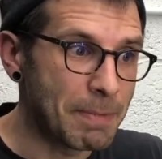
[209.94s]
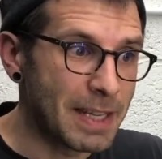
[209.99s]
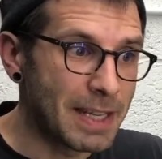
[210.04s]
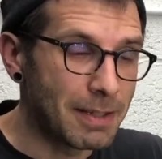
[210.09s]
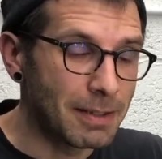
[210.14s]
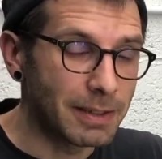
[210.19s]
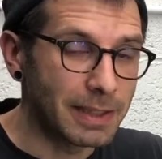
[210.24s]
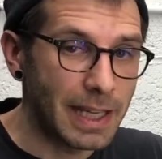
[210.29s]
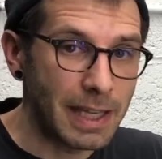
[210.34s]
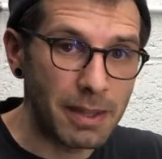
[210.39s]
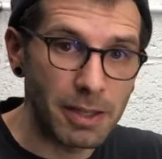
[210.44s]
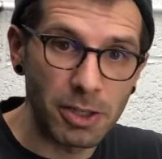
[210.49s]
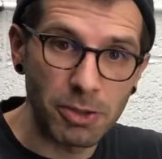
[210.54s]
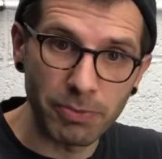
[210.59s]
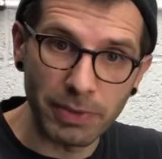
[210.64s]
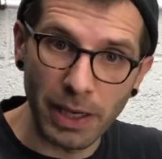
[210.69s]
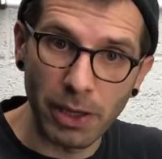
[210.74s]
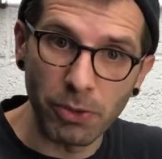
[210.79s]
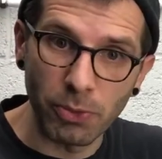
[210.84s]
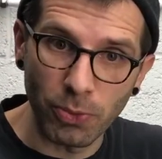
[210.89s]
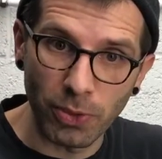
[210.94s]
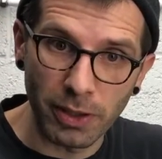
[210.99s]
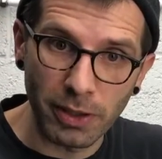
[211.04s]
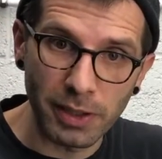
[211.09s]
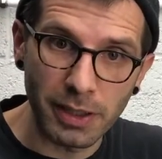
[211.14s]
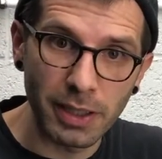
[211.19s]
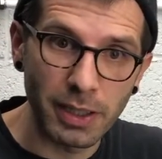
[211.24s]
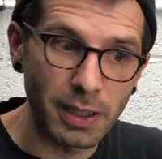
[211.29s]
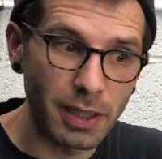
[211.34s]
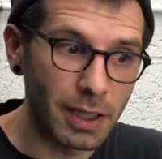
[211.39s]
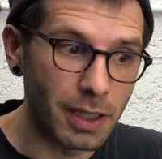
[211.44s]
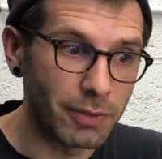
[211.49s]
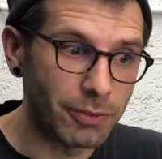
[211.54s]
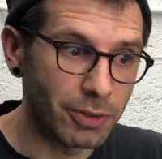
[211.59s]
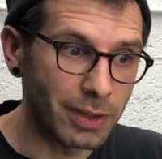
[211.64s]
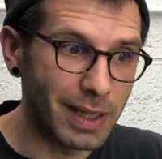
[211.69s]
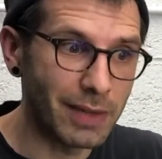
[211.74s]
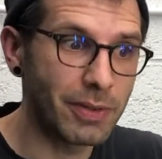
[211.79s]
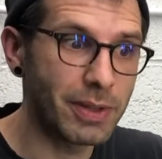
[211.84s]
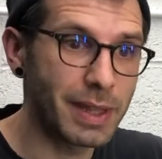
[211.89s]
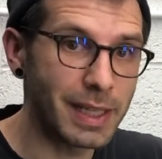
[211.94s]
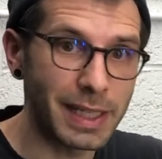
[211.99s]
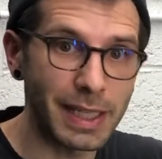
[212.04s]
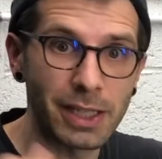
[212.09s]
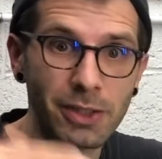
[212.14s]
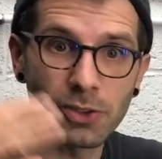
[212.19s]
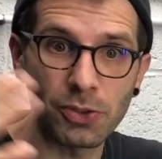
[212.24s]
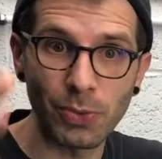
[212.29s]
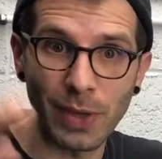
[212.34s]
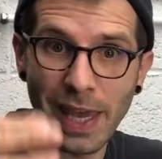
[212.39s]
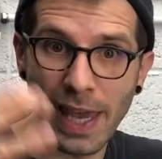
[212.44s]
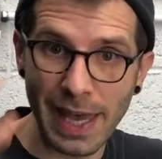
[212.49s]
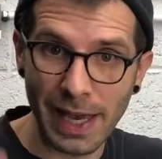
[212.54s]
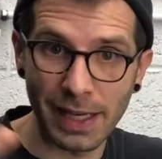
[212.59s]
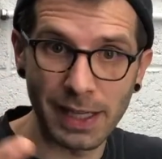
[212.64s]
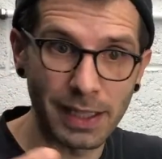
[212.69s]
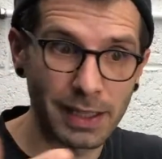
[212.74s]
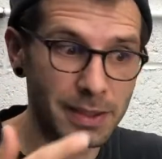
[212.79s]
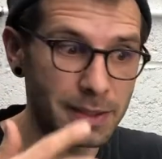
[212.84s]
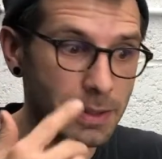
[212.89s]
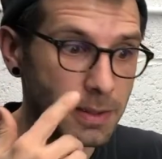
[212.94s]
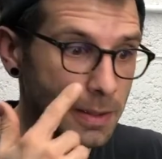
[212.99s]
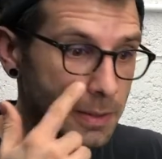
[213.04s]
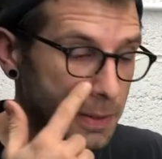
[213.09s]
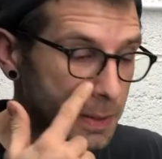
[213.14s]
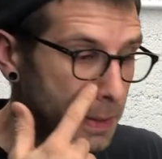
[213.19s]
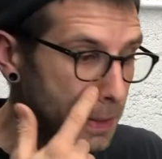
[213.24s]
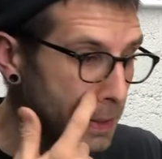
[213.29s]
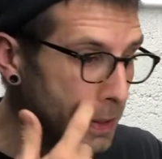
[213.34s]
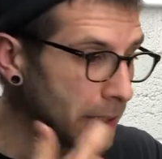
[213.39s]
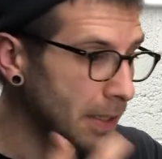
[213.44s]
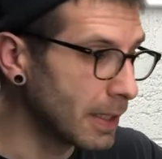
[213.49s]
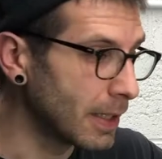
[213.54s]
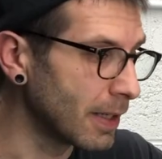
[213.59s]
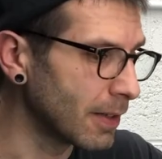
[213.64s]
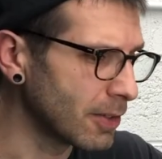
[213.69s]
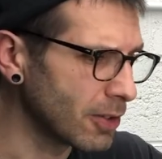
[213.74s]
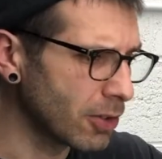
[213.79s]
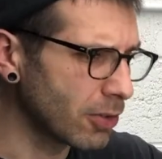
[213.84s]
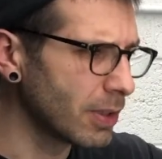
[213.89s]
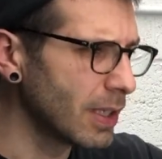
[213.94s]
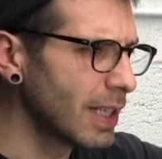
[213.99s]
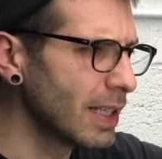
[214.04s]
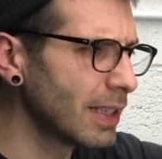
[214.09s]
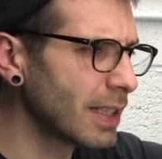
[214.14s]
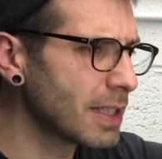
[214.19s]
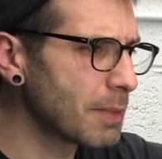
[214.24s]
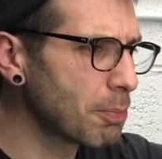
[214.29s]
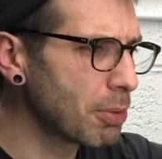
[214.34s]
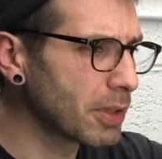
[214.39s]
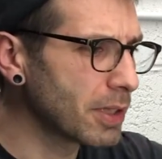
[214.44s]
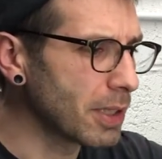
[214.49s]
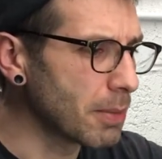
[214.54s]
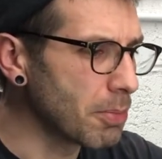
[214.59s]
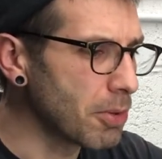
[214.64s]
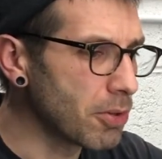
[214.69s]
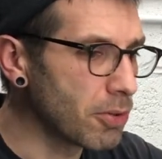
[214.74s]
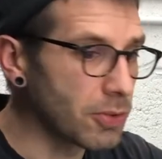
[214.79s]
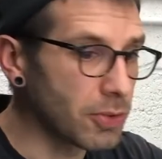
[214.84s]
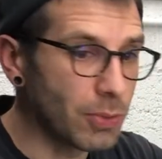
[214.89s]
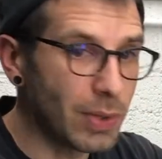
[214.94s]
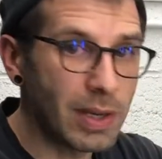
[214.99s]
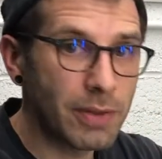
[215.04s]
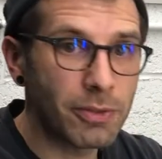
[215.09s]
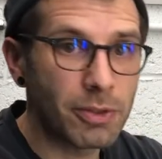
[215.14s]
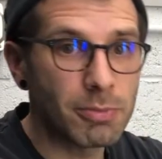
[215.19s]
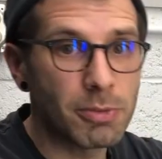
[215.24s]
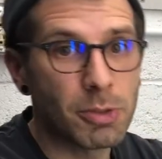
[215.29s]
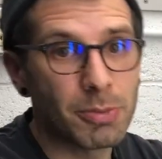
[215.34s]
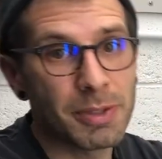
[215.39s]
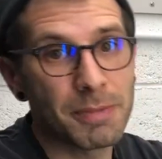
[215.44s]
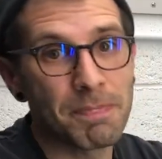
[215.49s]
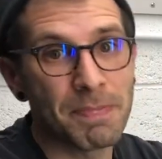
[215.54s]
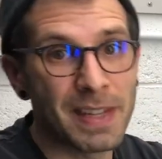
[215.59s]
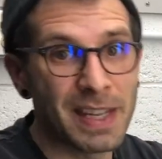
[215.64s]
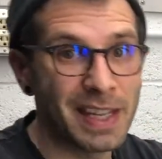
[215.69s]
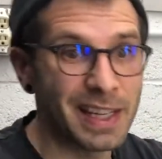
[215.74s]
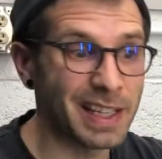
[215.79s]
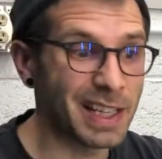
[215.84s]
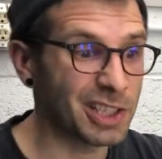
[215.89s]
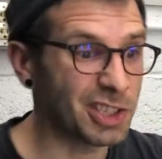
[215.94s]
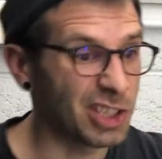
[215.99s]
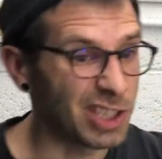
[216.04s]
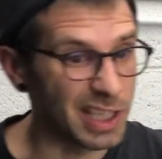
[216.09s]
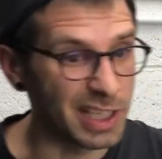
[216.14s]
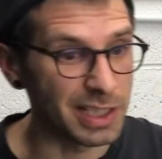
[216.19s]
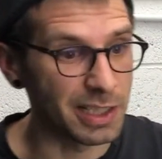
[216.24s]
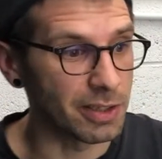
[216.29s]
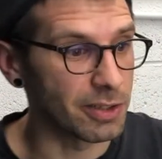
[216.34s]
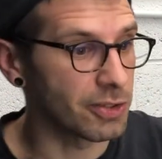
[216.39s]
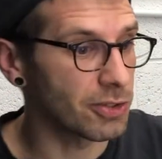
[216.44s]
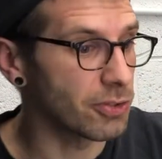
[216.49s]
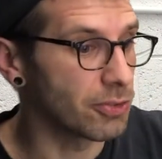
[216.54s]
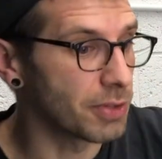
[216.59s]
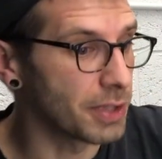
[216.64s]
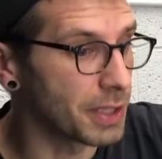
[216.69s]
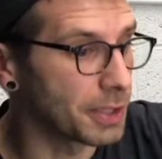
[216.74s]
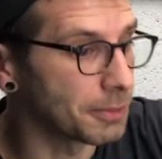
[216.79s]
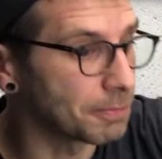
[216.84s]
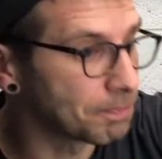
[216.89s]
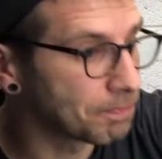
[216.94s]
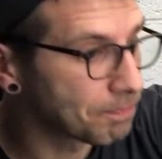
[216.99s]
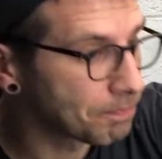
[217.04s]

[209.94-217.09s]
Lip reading: lay the groundwork for everything else we add on to that. So let's put the computers away for a moment and actually get into the studio.